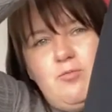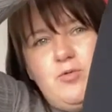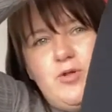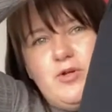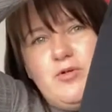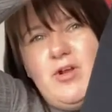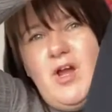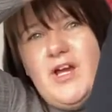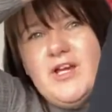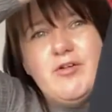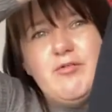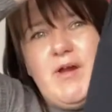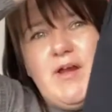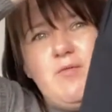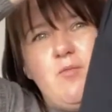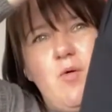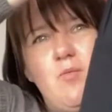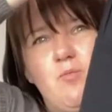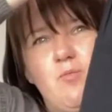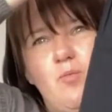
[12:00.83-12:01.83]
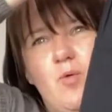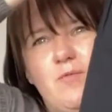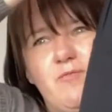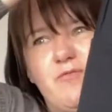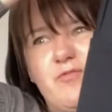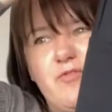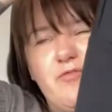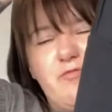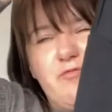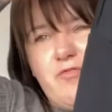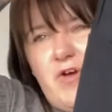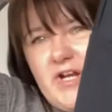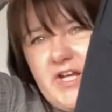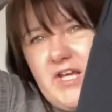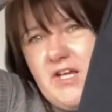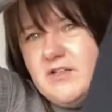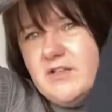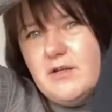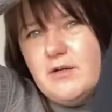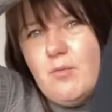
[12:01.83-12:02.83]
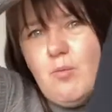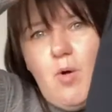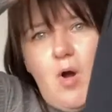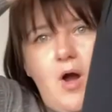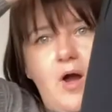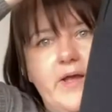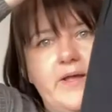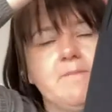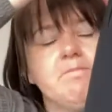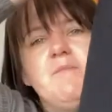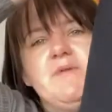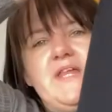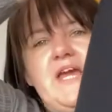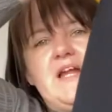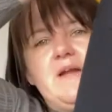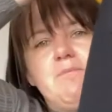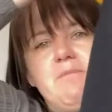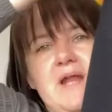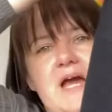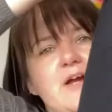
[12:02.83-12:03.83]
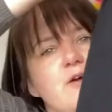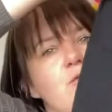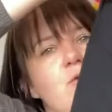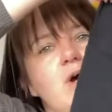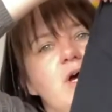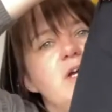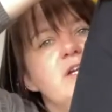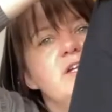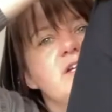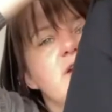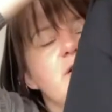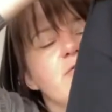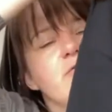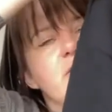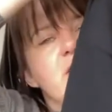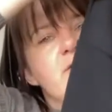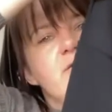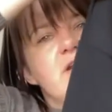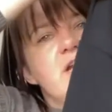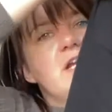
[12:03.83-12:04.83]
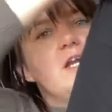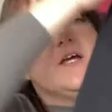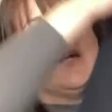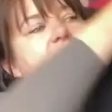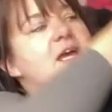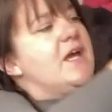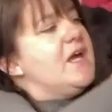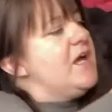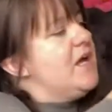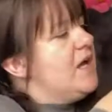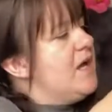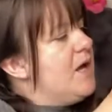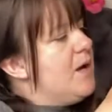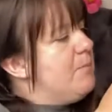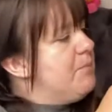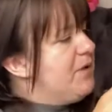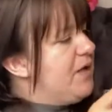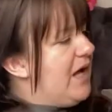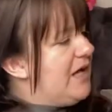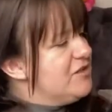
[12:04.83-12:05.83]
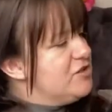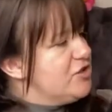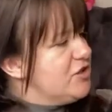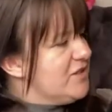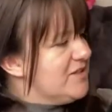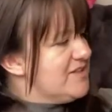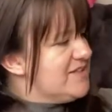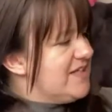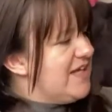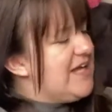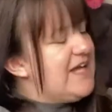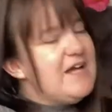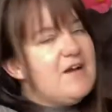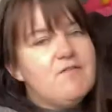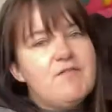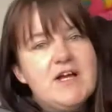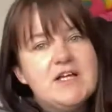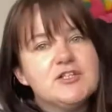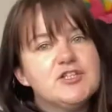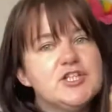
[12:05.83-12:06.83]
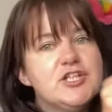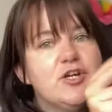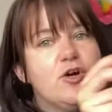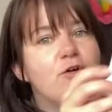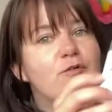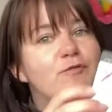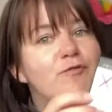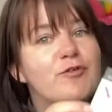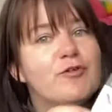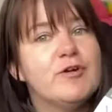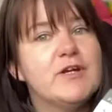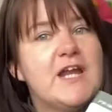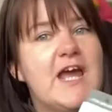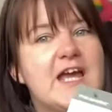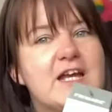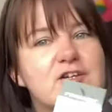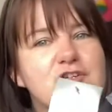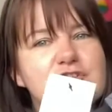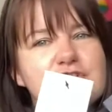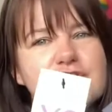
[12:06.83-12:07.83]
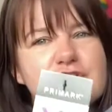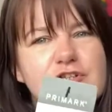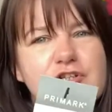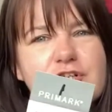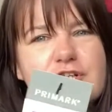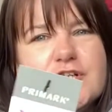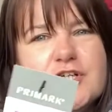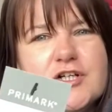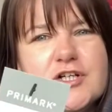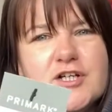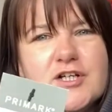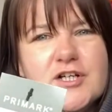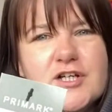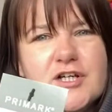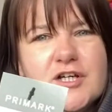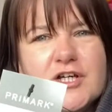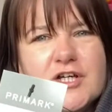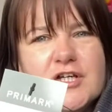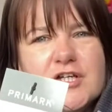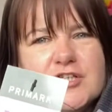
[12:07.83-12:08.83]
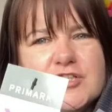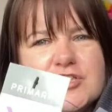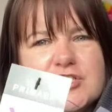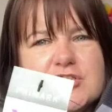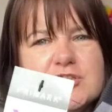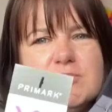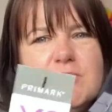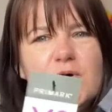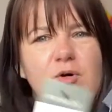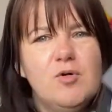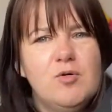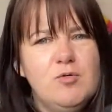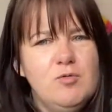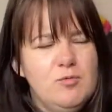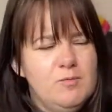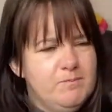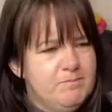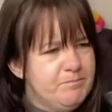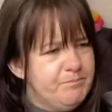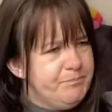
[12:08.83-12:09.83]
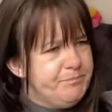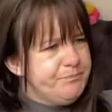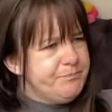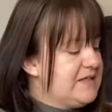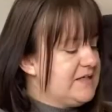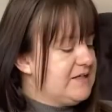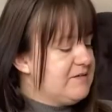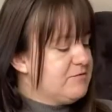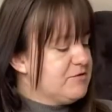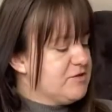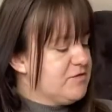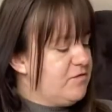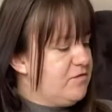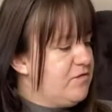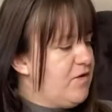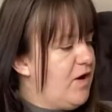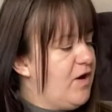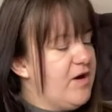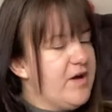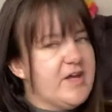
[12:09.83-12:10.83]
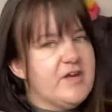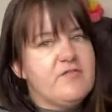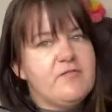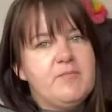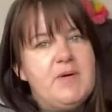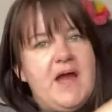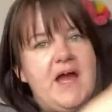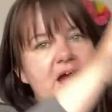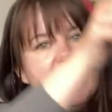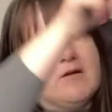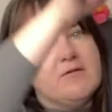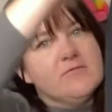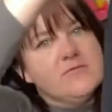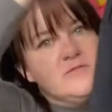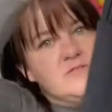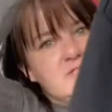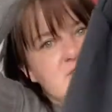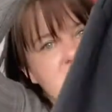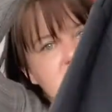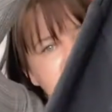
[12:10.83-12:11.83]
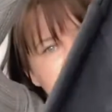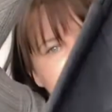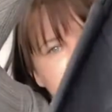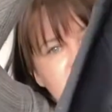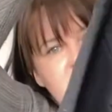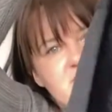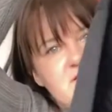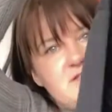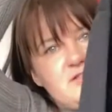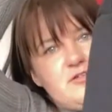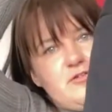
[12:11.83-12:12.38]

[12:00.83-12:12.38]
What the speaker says: the light grey one went for funny, I don't know why, but they had a black one and I really like it. But as you can see, I've actually gone for an extra small. It was £5, so this is